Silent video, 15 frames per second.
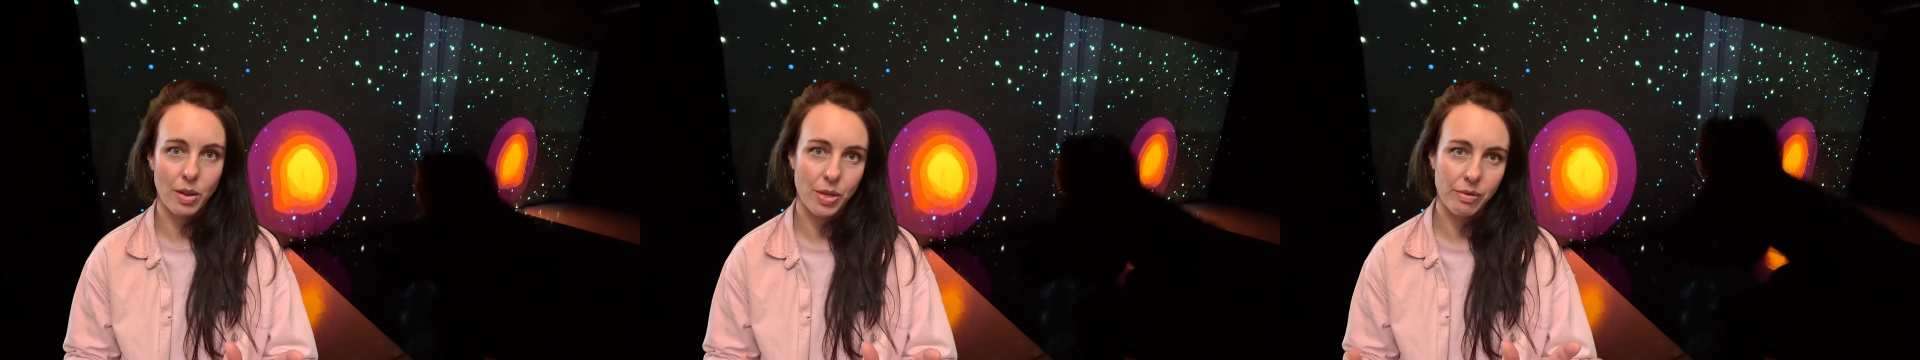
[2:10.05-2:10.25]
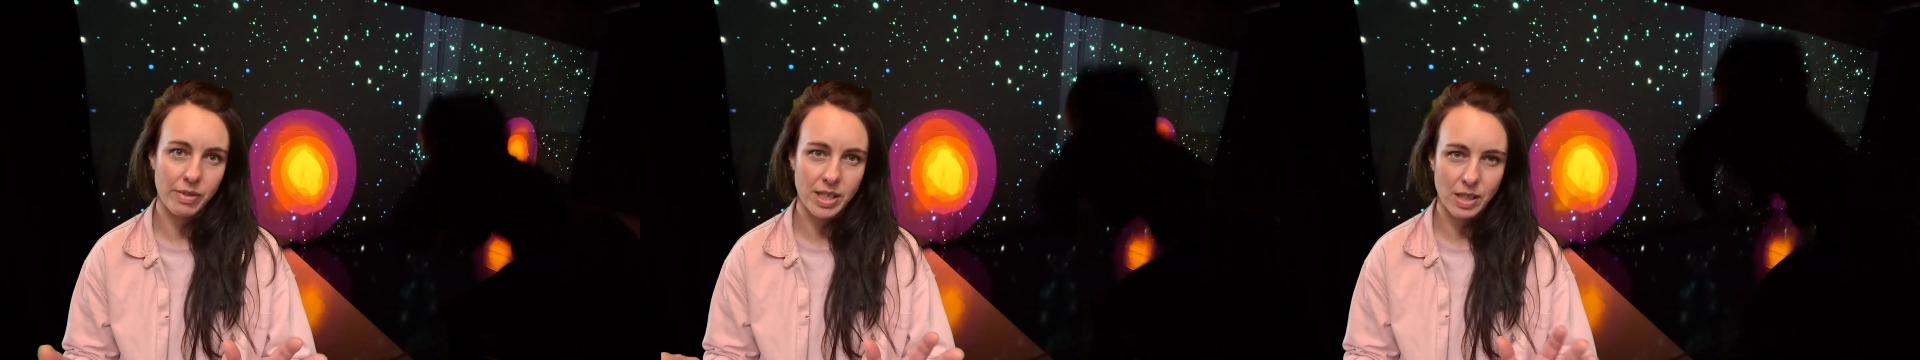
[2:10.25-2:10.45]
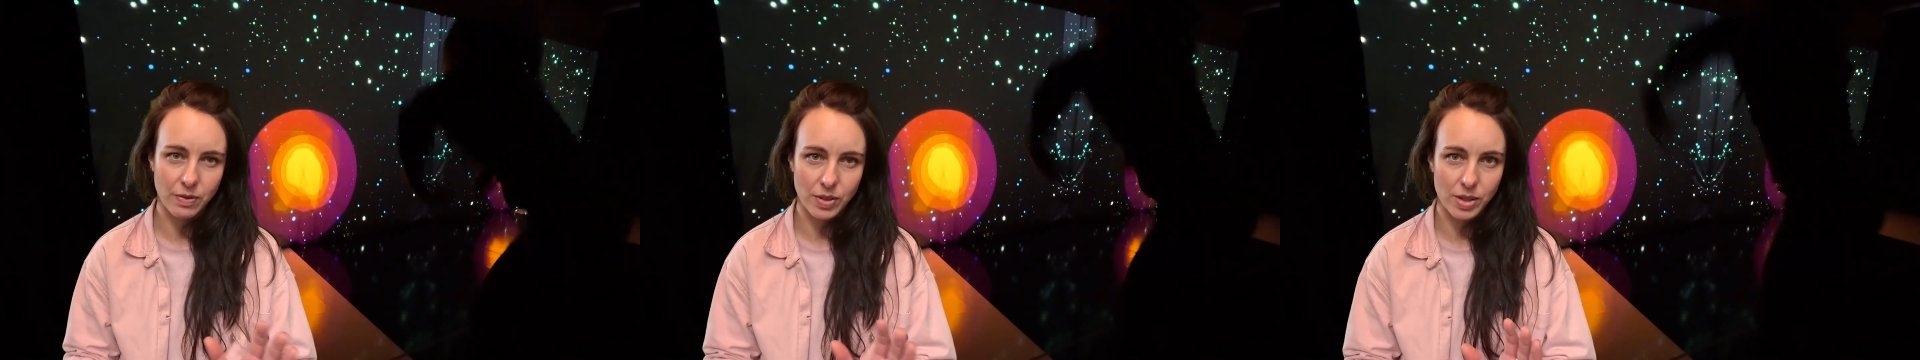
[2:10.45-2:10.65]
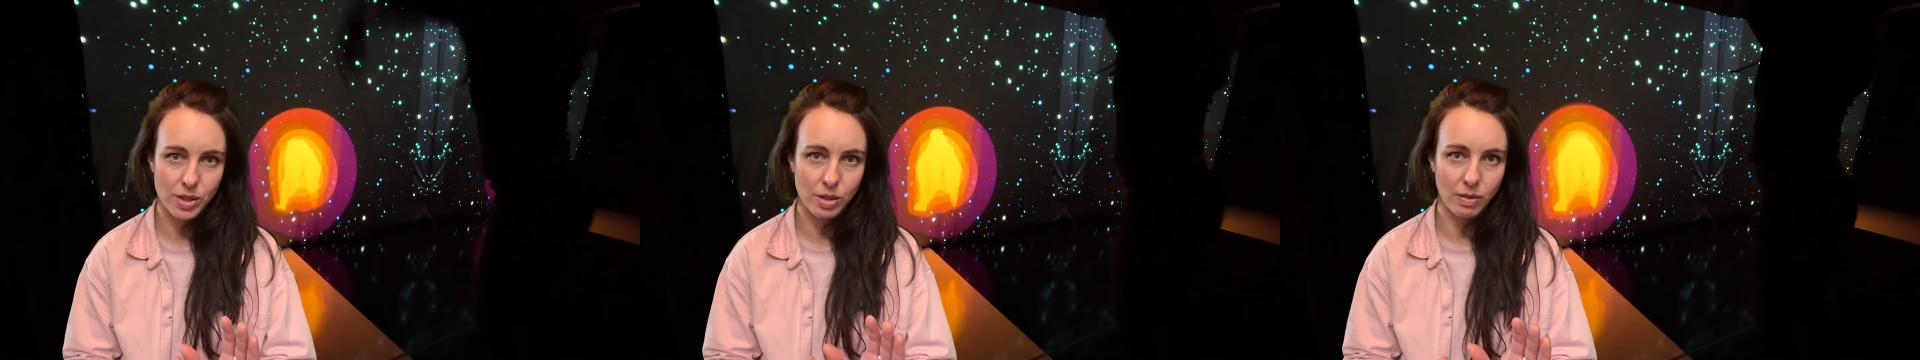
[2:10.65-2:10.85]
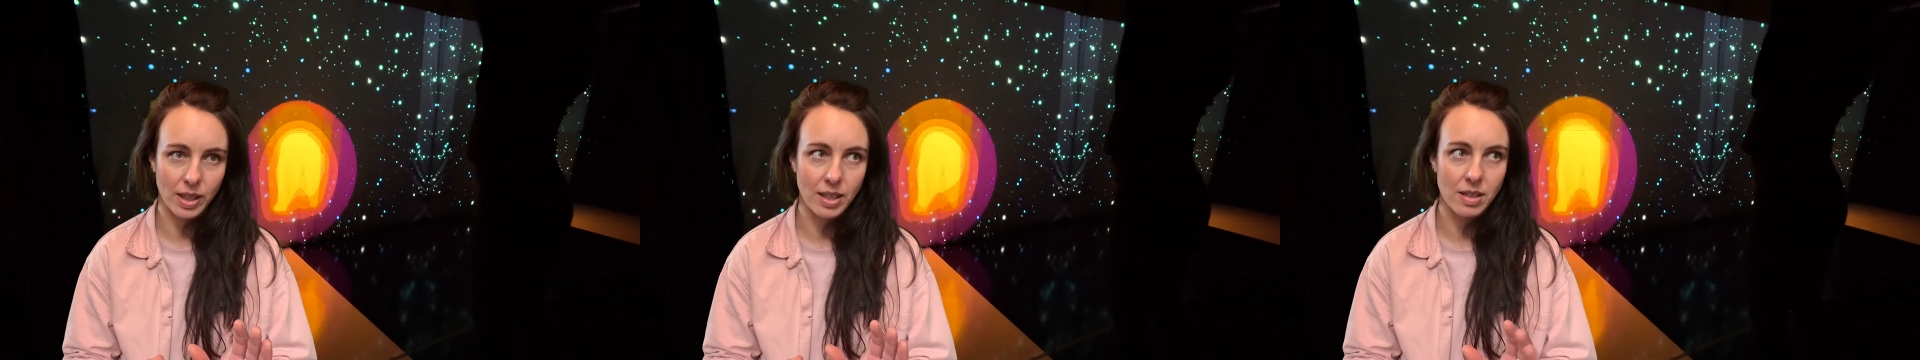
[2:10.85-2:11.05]
on three different
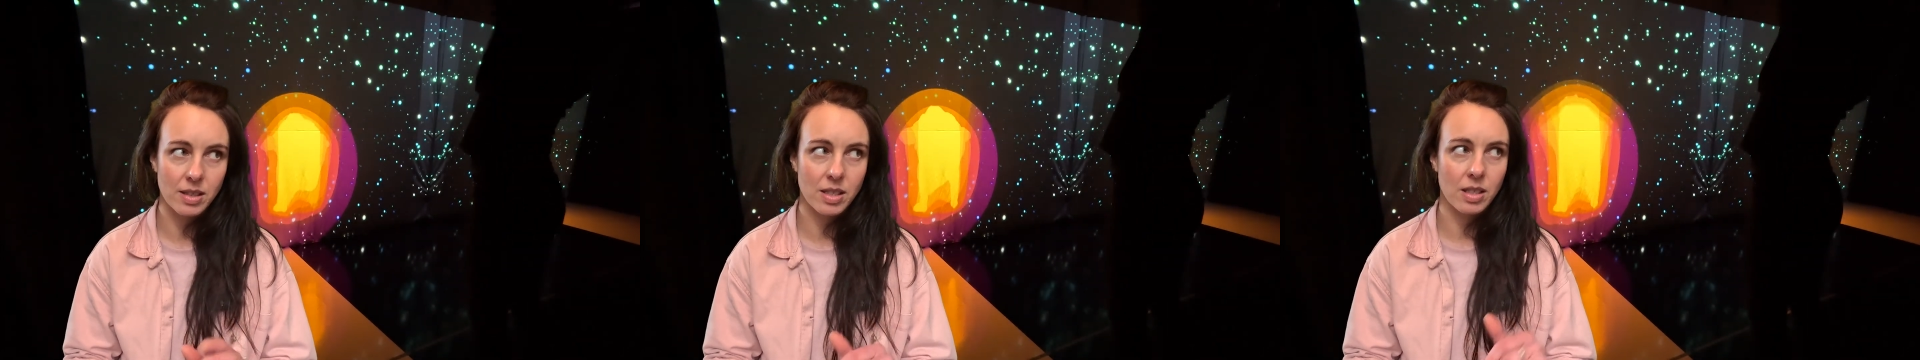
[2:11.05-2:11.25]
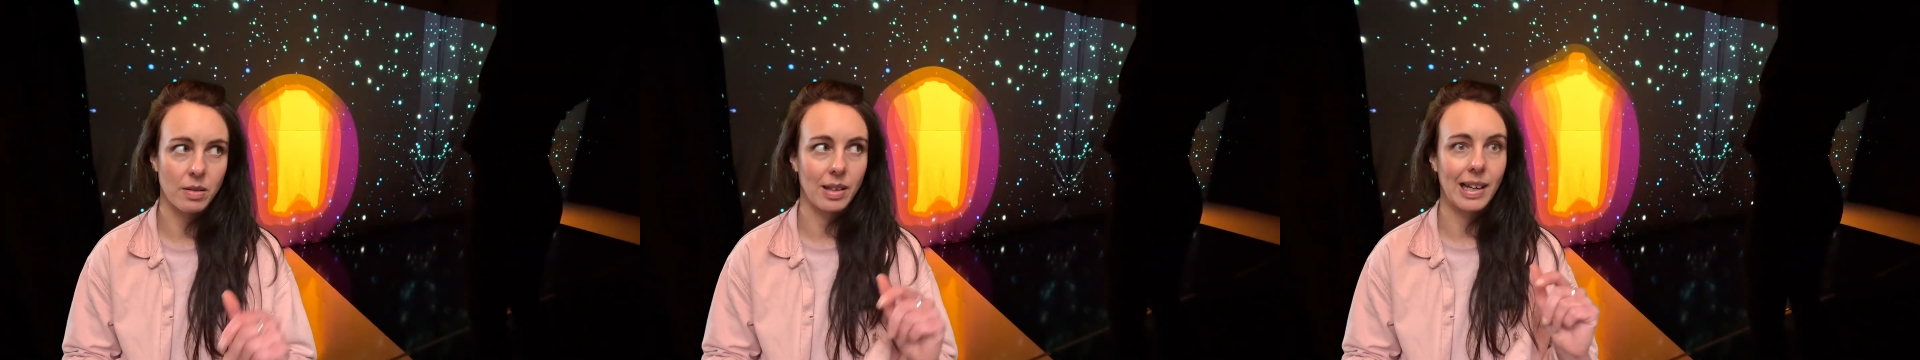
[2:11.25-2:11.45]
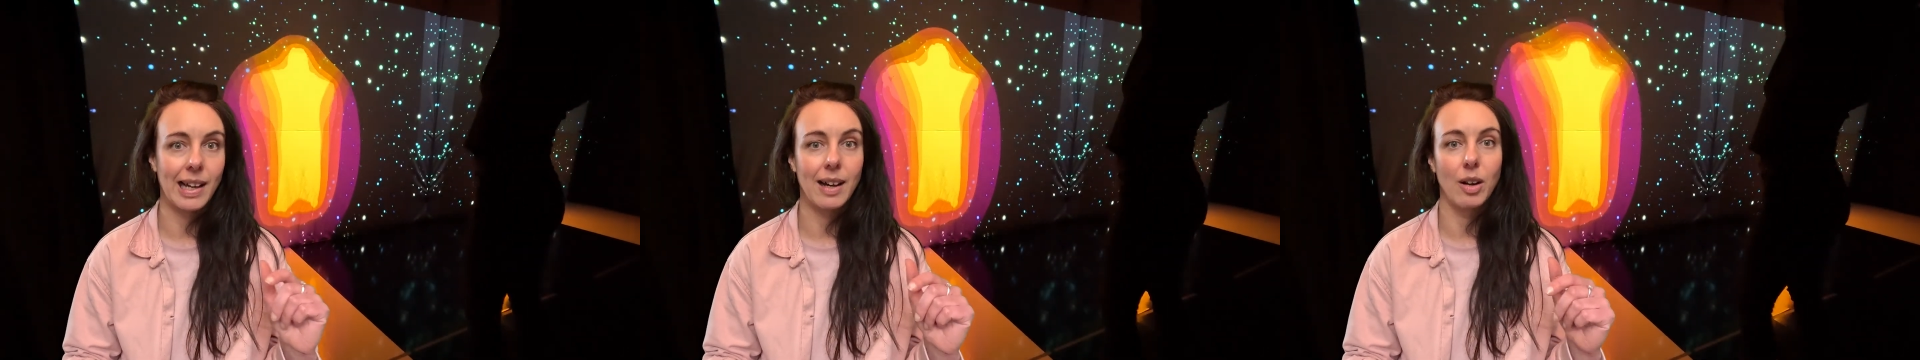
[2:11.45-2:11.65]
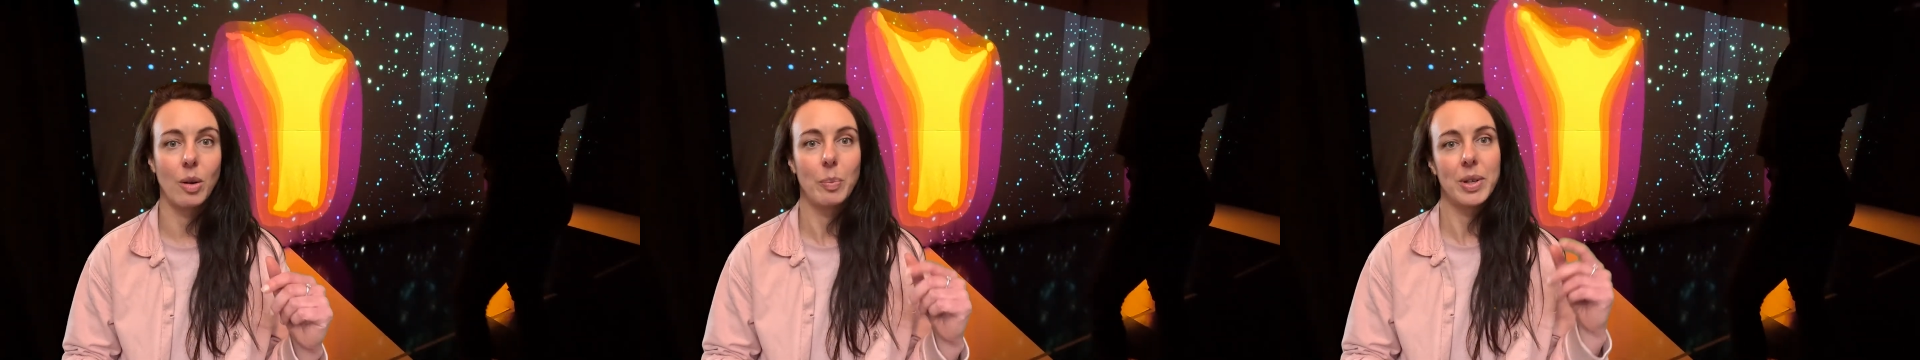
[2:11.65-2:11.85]
screens to allow